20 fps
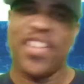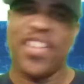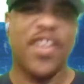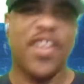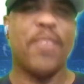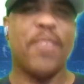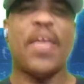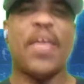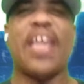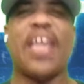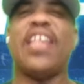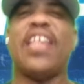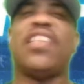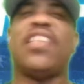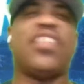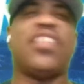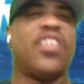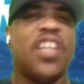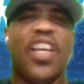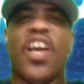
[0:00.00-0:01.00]
man, this
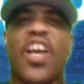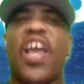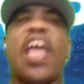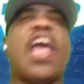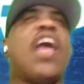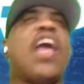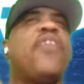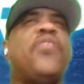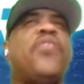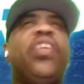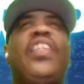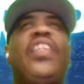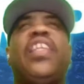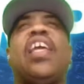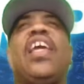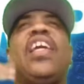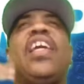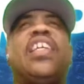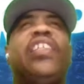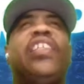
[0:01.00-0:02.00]
is
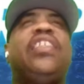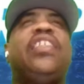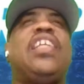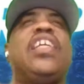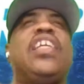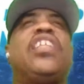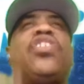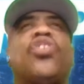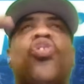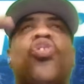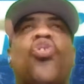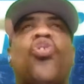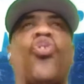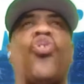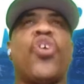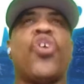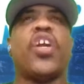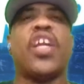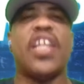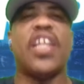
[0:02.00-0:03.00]
everything is
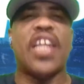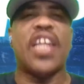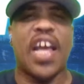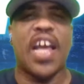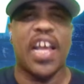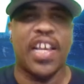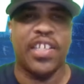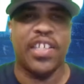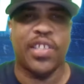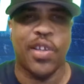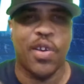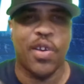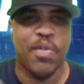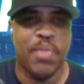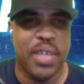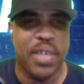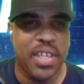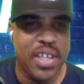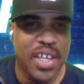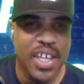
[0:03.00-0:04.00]
disorganized,
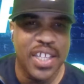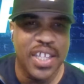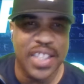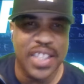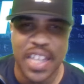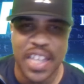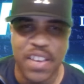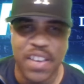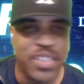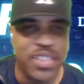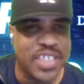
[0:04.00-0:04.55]
homie. There's